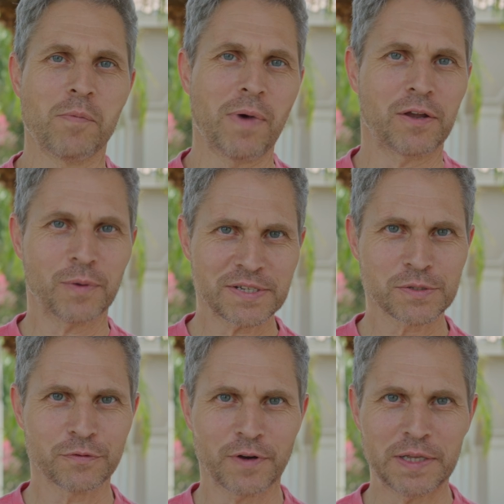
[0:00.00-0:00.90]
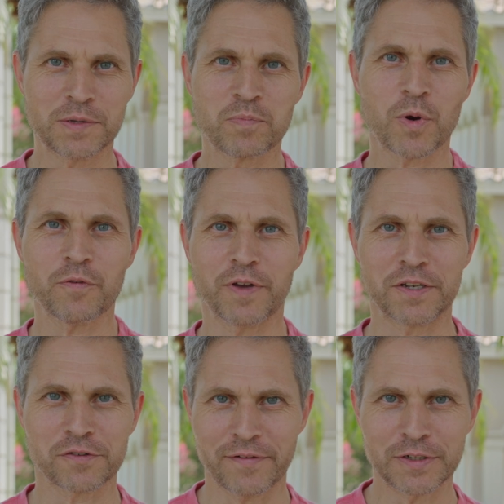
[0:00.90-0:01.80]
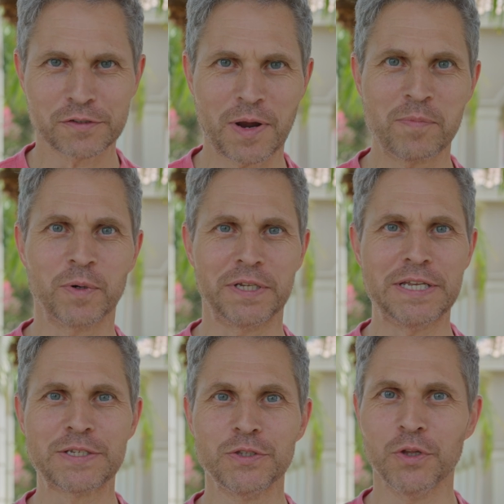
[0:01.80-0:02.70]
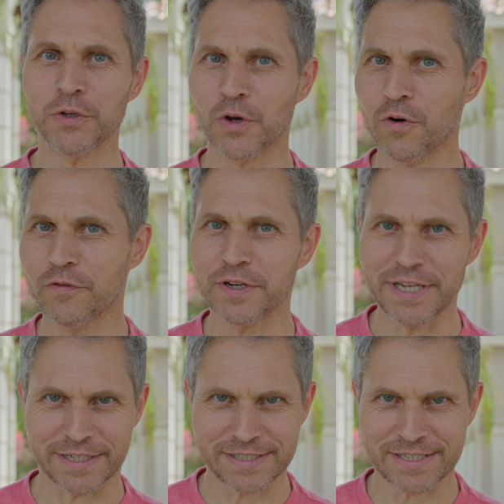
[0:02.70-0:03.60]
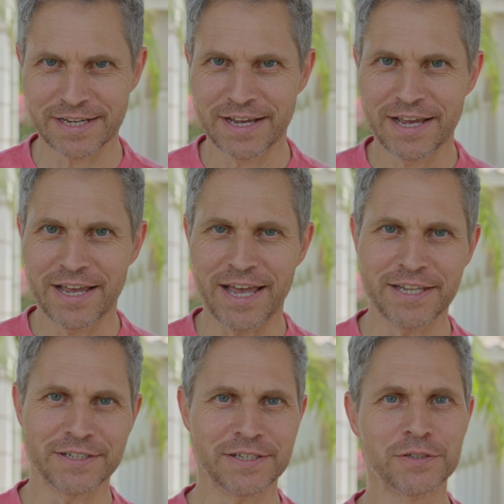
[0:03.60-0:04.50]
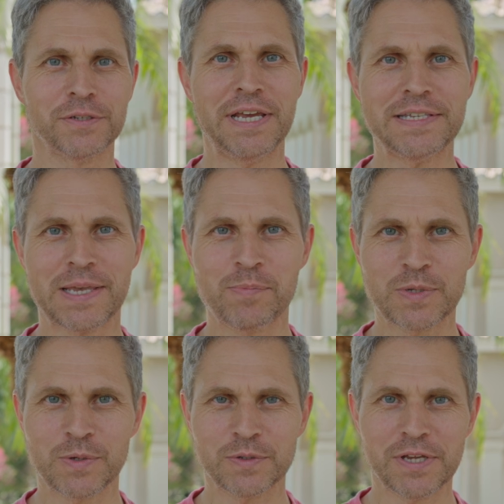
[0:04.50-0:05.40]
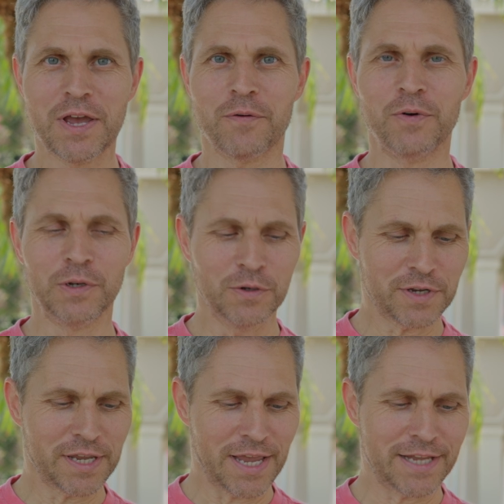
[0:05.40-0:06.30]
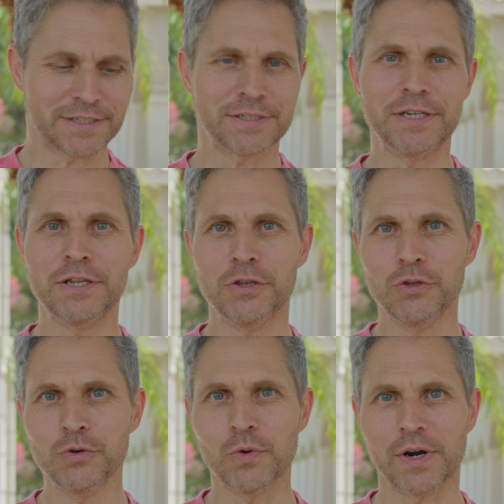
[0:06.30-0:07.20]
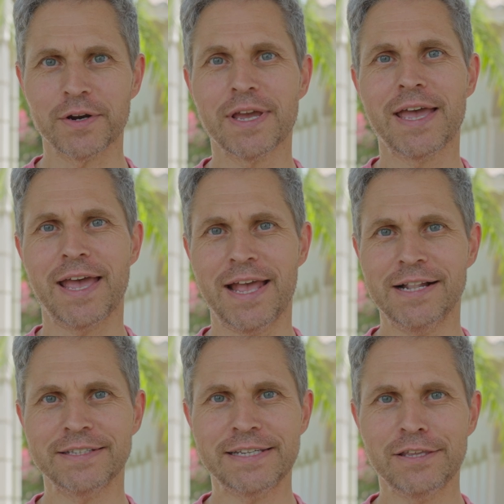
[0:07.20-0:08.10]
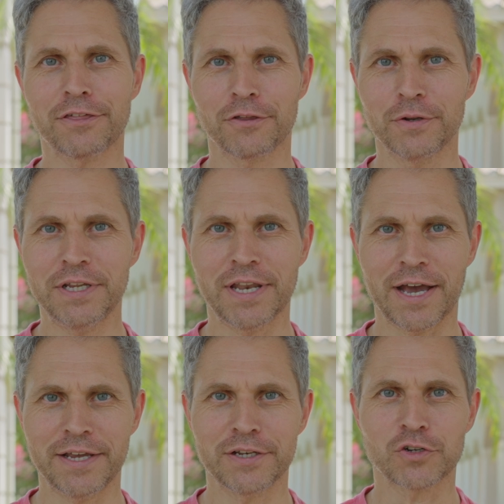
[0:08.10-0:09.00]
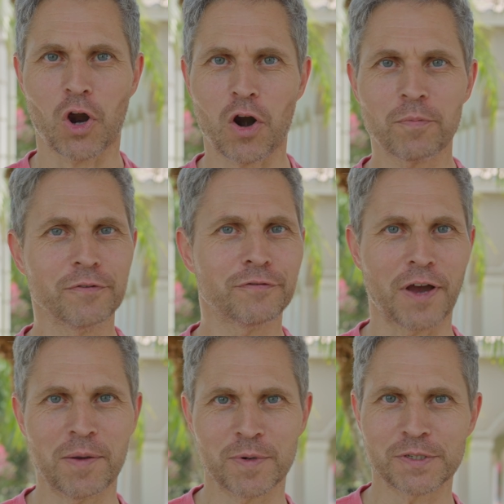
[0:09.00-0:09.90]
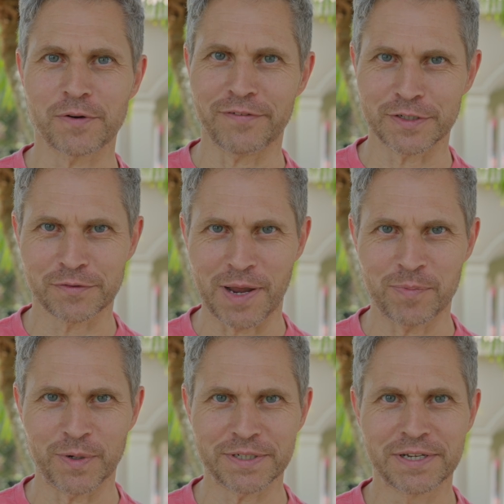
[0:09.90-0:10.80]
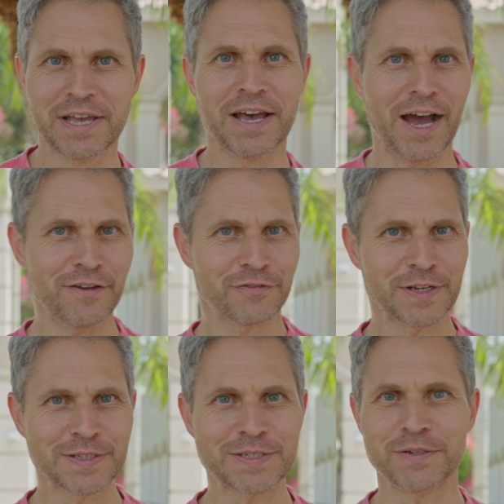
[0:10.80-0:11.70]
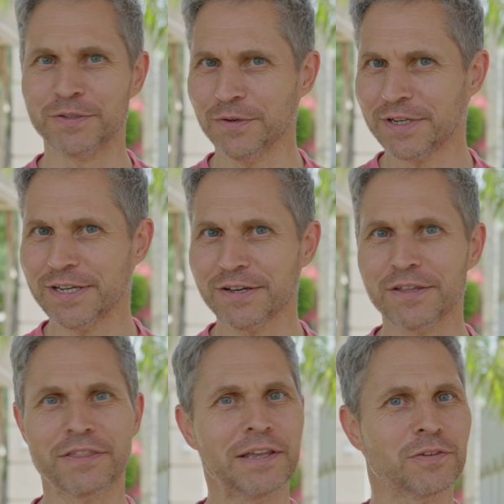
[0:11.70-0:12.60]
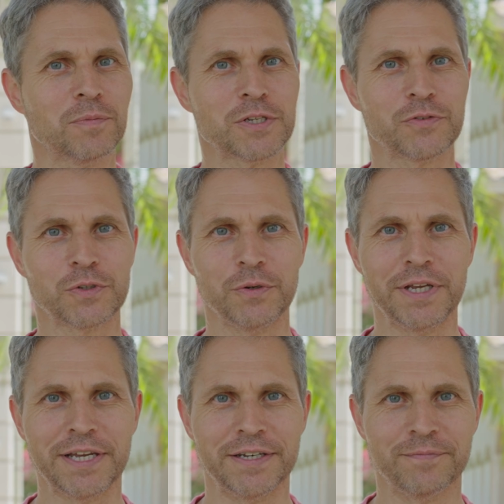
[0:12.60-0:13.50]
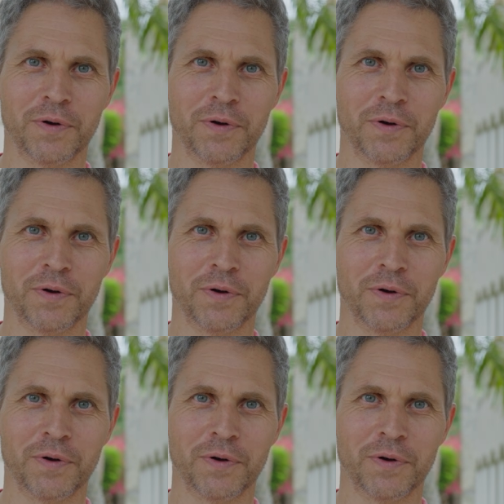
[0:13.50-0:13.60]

My quest to find the perfect travel tripod is not over yet. And in today's episode, we're looking at the Neewer LT39 carbon fiber travel tripod. Hi friends, Dirk here. Thanks so much for tuning in.